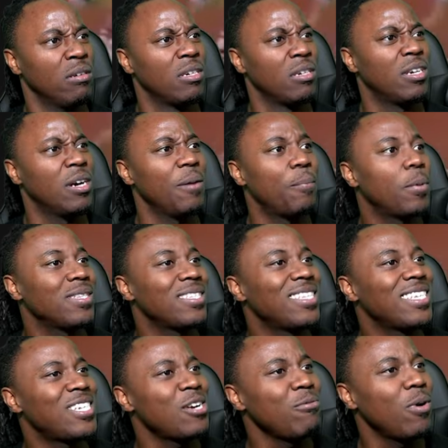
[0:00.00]
Good.
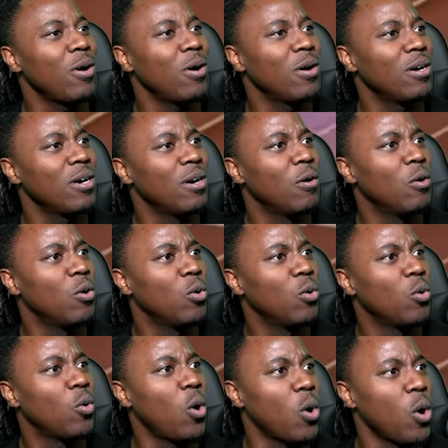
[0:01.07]
Did you?
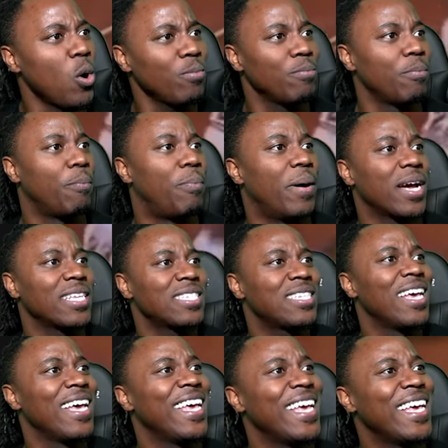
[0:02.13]
Woohoo! Buckets.
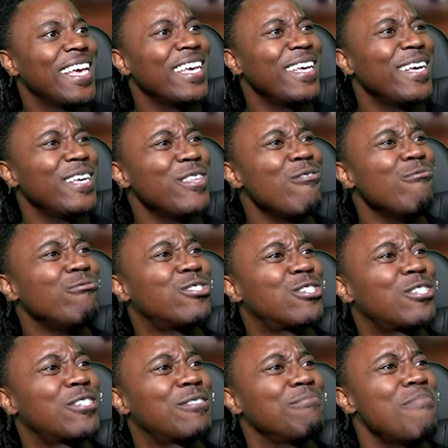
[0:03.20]
You
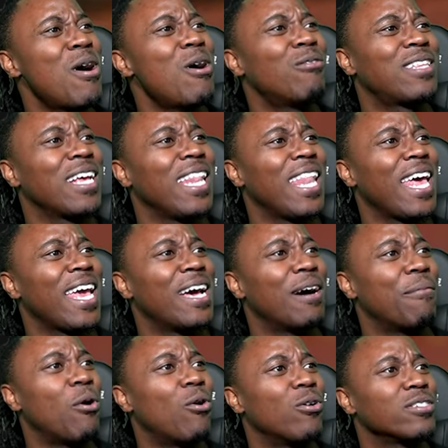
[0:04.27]
smoked the layup,
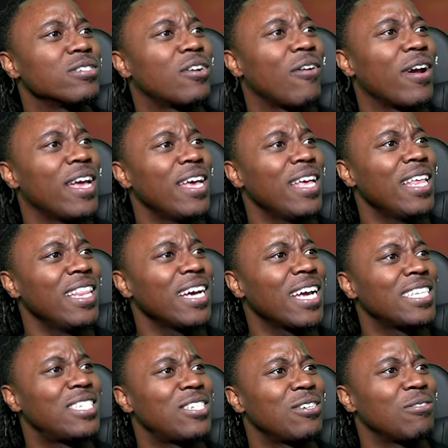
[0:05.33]
Horace Grant. Look
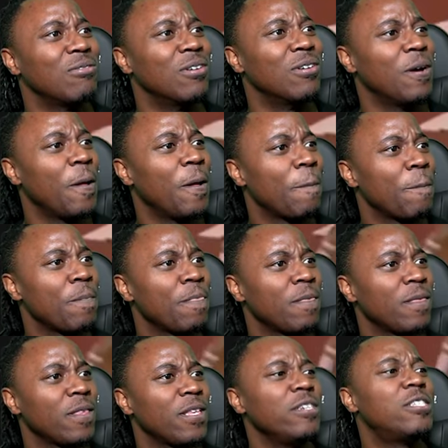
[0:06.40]
at you.
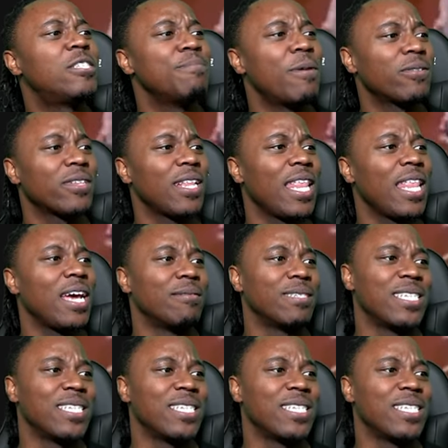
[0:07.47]
You smoked the layup.